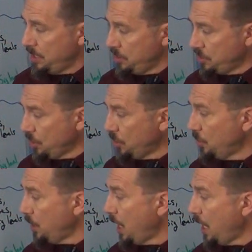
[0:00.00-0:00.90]

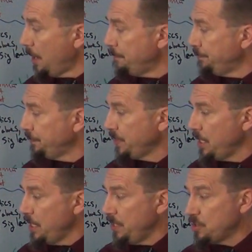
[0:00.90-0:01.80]
So um,
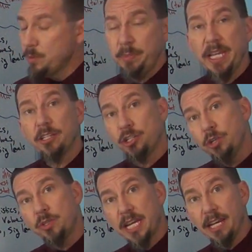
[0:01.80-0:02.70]
this would be a
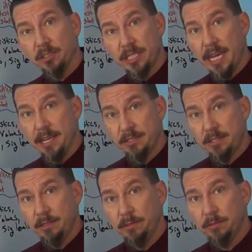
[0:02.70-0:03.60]
two-tailed
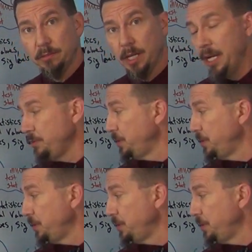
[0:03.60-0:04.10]
test, right?